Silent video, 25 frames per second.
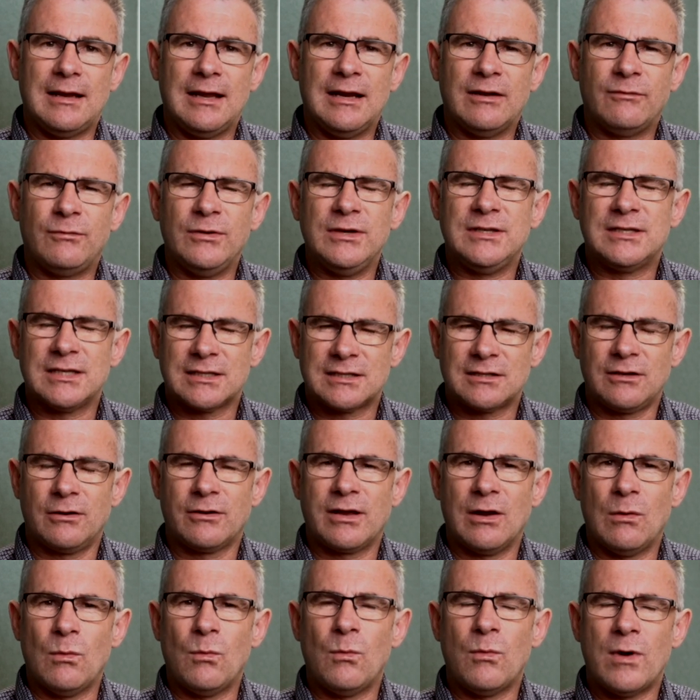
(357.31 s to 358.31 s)
And if we just
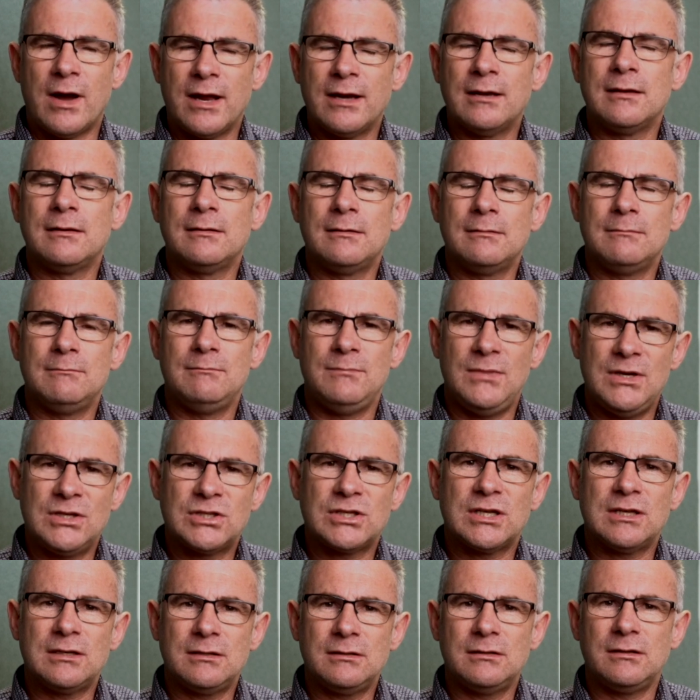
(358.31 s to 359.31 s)
look at one
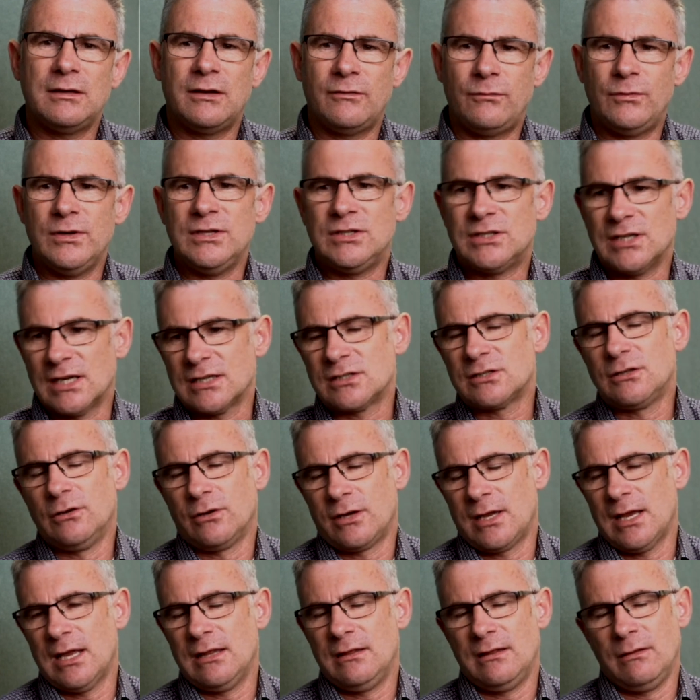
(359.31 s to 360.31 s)
measure, if we just
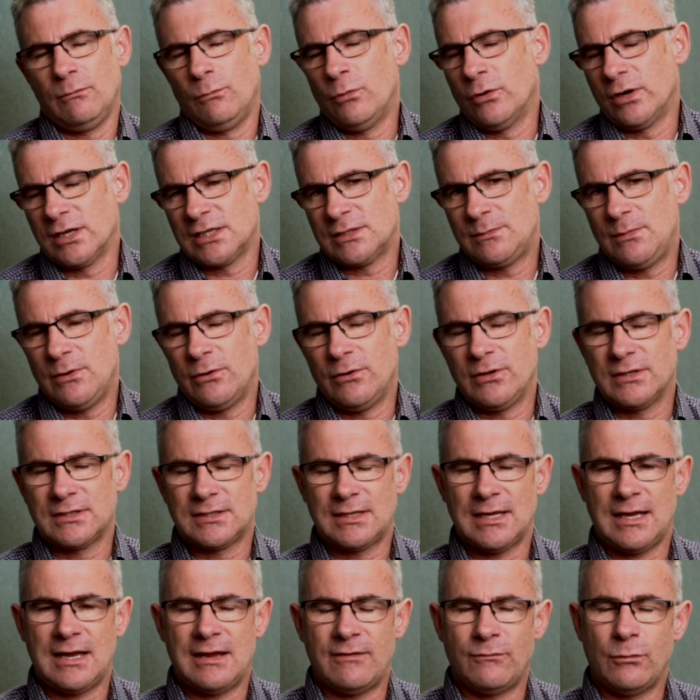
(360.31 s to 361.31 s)
look at what experience
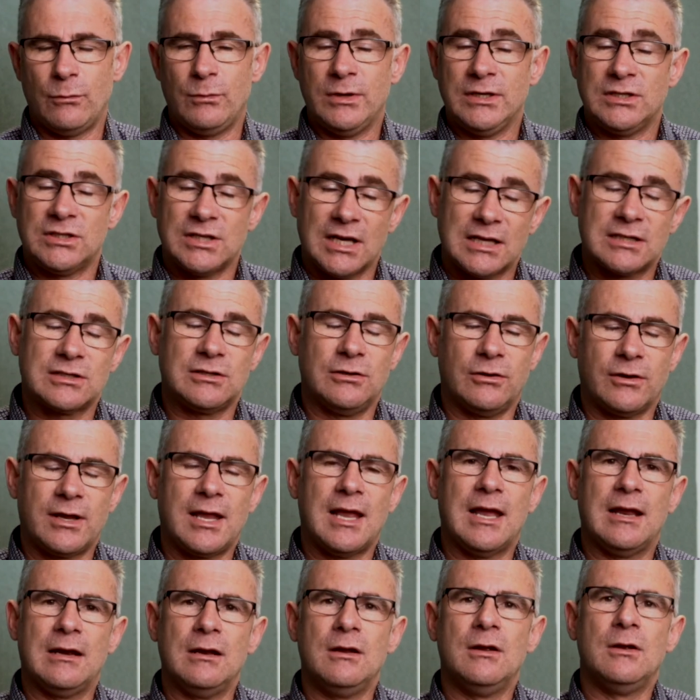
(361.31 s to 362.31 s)
they have, or we just look
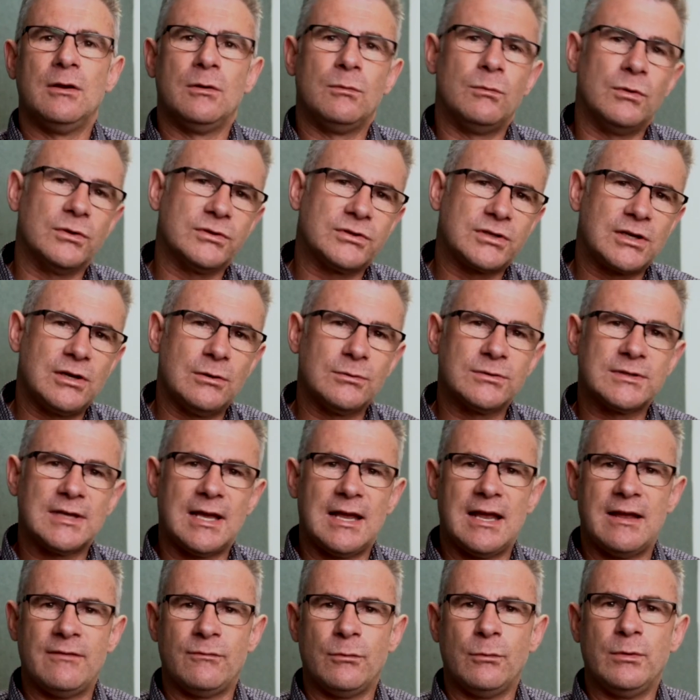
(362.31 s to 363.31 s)
at what skills
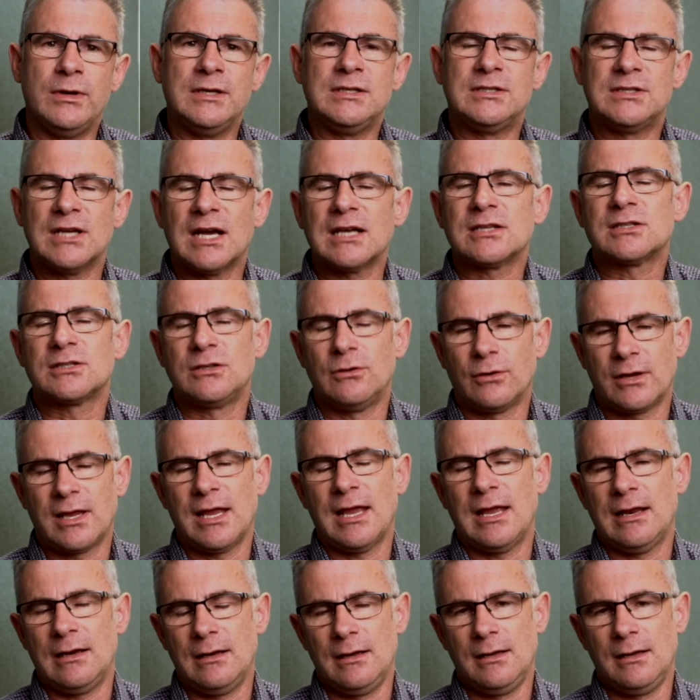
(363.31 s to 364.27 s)
they have, or we just look at